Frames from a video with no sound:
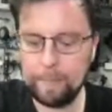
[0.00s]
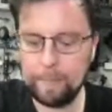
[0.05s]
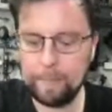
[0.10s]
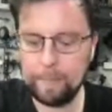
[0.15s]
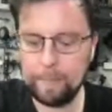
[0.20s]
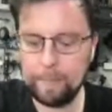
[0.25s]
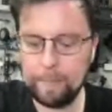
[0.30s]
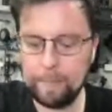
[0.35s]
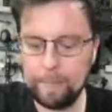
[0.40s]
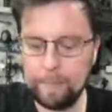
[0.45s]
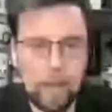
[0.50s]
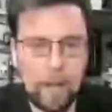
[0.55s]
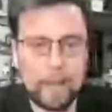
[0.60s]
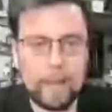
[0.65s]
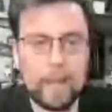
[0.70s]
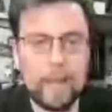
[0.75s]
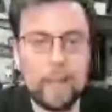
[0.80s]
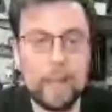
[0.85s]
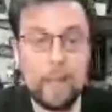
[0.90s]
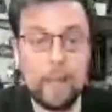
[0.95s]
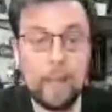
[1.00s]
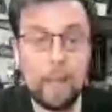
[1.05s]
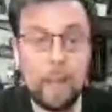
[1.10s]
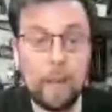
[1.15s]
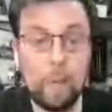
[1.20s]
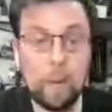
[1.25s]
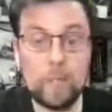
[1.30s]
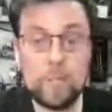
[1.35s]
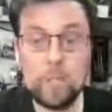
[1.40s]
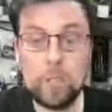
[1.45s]
So I think
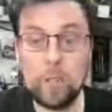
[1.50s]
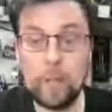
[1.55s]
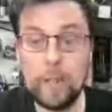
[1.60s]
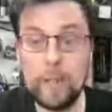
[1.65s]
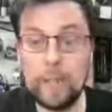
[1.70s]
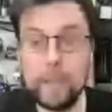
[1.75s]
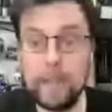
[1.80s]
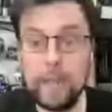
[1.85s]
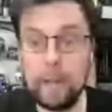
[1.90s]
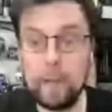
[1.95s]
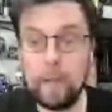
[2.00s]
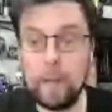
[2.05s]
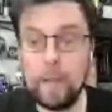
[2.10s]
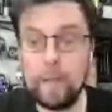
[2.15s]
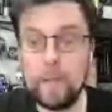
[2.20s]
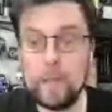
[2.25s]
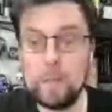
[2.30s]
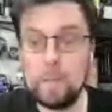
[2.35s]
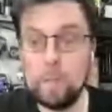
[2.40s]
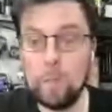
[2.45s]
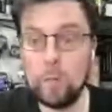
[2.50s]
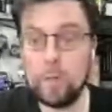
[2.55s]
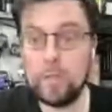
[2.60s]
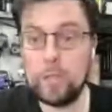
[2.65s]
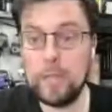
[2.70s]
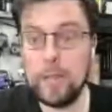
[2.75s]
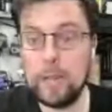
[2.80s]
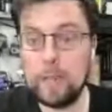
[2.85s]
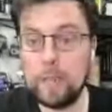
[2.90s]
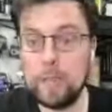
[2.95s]
I want to try and get rid of as
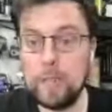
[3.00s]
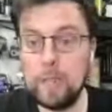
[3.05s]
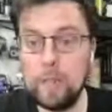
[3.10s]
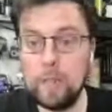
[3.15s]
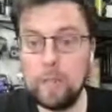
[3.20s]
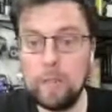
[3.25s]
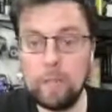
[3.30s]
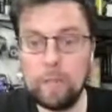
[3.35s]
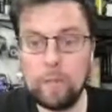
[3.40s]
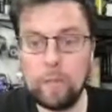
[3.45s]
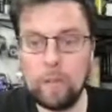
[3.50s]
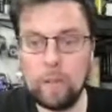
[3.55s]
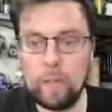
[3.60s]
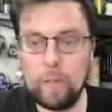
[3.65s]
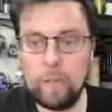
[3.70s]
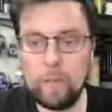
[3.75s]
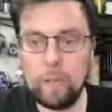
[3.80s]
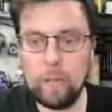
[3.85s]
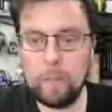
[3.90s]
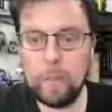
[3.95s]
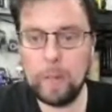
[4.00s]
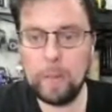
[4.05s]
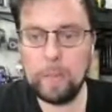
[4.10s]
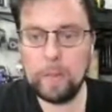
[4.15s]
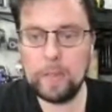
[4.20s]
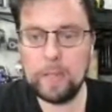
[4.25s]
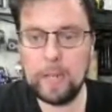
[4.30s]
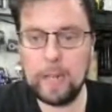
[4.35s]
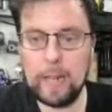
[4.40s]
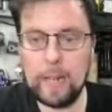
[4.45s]
much of that for
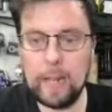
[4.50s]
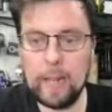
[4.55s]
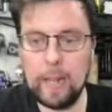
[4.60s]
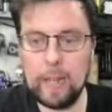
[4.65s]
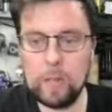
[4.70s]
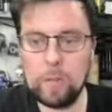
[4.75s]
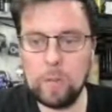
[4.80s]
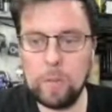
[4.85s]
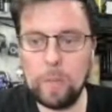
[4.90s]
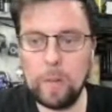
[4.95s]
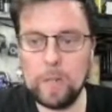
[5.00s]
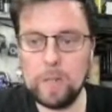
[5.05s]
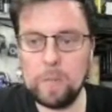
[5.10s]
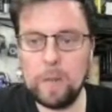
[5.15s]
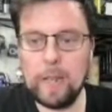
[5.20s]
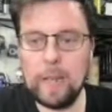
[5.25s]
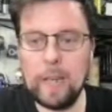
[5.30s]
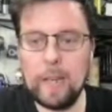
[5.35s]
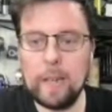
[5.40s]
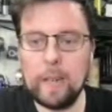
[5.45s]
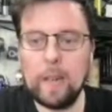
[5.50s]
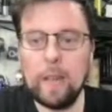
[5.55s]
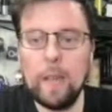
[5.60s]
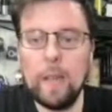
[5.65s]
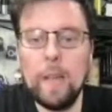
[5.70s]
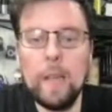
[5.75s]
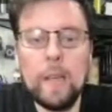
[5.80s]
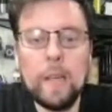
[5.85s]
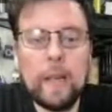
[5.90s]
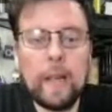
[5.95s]
people today as we possibly can,
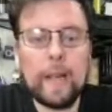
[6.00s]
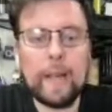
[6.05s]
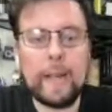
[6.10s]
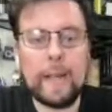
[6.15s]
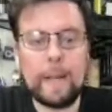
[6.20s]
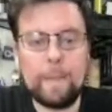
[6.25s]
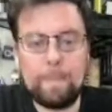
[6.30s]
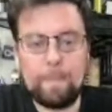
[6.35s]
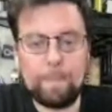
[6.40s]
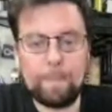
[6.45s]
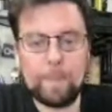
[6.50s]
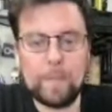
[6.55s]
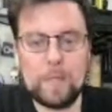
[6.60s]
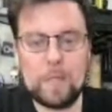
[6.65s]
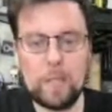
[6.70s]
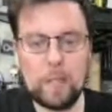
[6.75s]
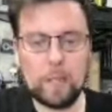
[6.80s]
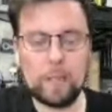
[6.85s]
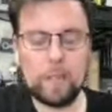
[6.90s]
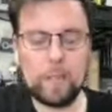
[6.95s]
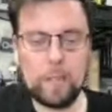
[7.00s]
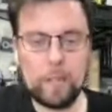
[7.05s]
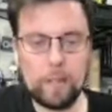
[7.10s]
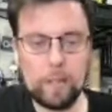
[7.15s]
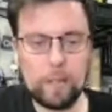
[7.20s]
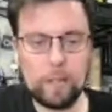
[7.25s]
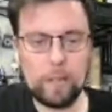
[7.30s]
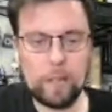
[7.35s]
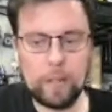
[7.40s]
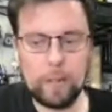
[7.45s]

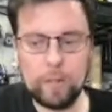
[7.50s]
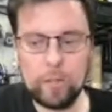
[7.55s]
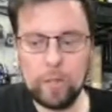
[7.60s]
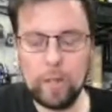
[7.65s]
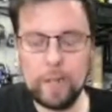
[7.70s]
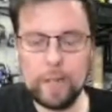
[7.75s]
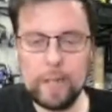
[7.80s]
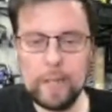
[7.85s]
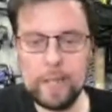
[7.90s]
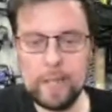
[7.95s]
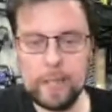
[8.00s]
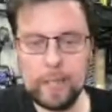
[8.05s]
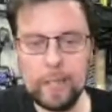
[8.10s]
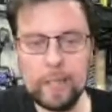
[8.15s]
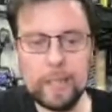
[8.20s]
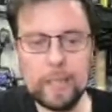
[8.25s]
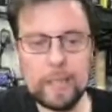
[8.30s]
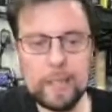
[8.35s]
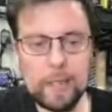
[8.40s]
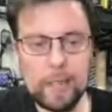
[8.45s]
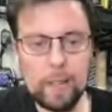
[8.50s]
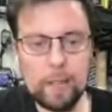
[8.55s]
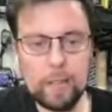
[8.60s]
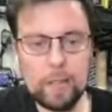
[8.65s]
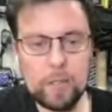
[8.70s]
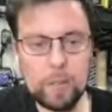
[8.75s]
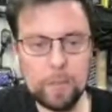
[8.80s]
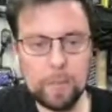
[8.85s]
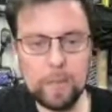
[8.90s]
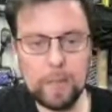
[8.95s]
to try and distill this down
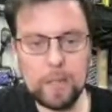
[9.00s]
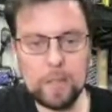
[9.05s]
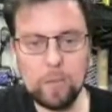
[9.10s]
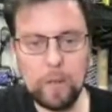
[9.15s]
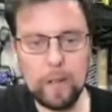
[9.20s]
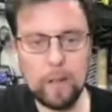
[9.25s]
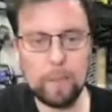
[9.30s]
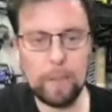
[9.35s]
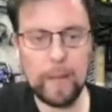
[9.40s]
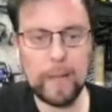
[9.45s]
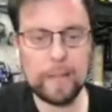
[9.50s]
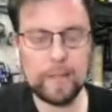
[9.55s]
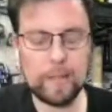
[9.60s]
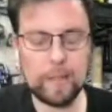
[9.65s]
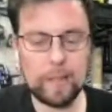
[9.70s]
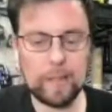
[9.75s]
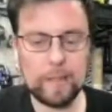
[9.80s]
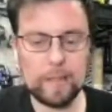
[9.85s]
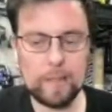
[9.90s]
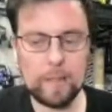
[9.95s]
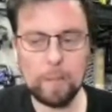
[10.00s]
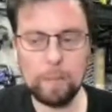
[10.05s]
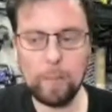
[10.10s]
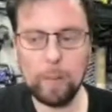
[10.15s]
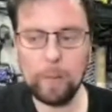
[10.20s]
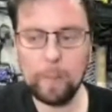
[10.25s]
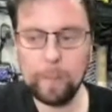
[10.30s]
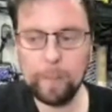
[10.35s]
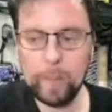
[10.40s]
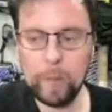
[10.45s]
to something that's real basic and
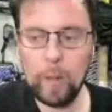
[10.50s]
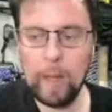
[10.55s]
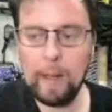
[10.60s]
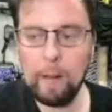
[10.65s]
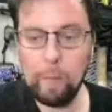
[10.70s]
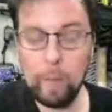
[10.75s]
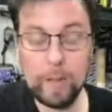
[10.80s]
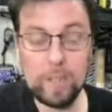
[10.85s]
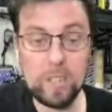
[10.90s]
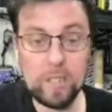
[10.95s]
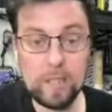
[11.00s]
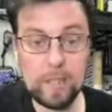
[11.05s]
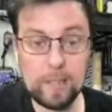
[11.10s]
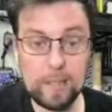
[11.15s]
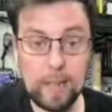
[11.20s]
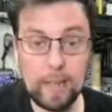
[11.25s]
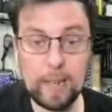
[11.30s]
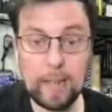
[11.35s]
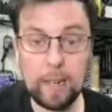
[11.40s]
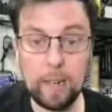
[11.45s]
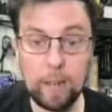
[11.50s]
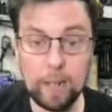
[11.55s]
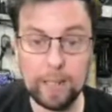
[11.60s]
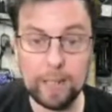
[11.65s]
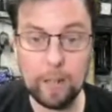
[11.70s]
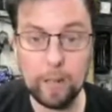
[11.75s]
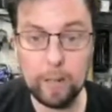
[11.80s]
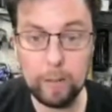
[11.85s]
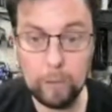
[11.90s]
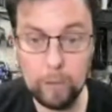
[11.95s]
simple, which is exactly
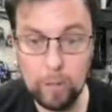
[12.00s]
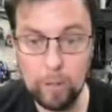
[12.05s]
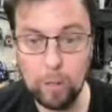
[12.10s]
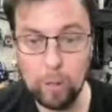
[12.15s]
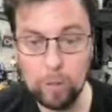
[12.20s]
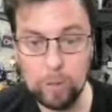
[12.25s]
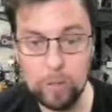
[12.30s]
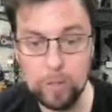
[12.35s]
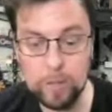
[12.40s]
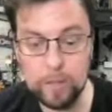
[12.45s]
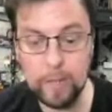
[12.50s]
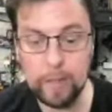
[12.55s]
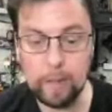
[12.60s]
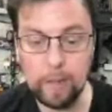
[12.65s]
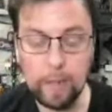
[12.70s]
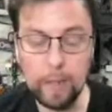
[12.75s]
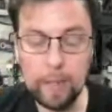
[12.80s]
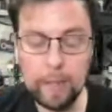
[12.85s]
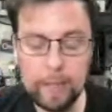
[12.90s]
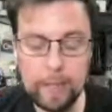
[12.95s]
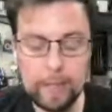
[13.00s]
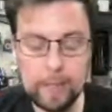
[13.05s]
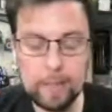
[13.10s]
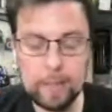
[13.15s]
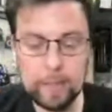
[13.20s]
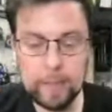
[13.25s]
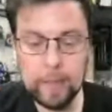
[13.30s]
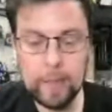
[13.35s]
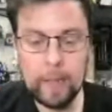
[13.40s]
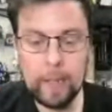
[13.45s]
like Cole just said.
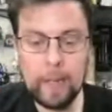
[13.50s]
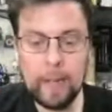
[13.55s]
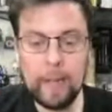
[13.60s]
It's